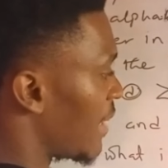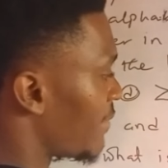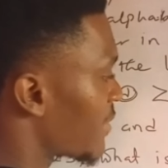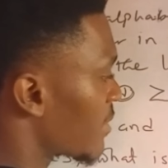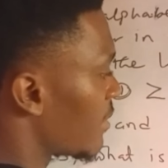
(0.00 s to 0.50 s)

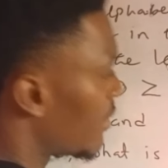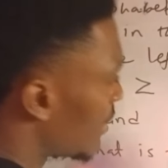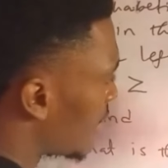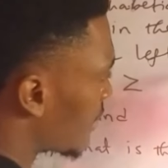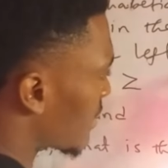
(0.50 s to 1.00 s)
left,
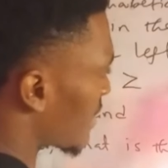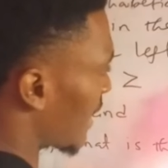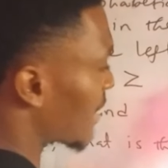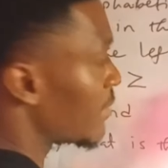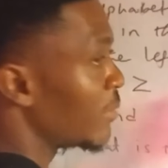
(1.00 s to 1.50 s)

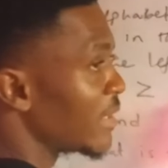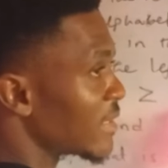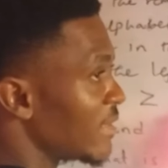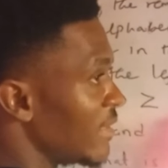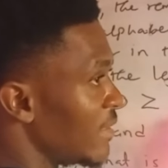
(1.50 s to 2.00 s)
starting
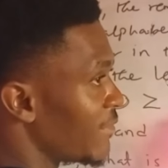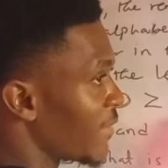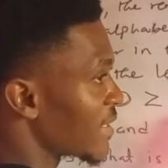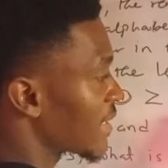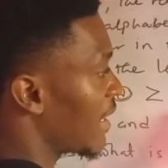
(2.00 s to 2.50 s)
with the first